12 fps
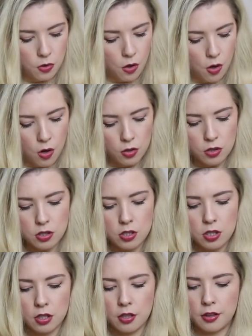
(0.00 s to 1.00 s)

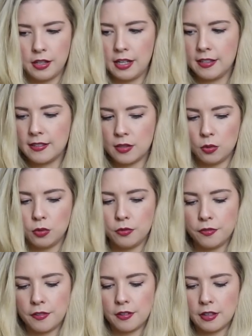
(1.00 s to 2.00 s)
got this sort
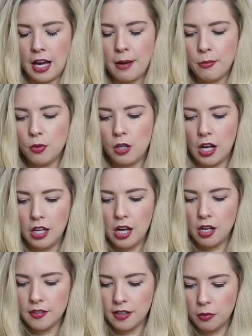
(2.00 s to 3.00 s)
of camel
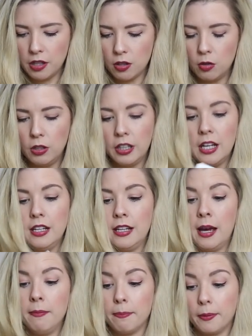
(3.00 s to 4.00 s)
colour, is that what they're calling it?
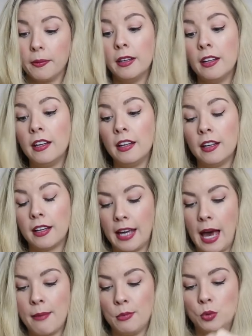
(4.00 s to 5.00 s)
Yep,
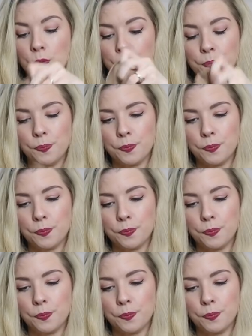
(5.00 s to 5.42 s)
camel.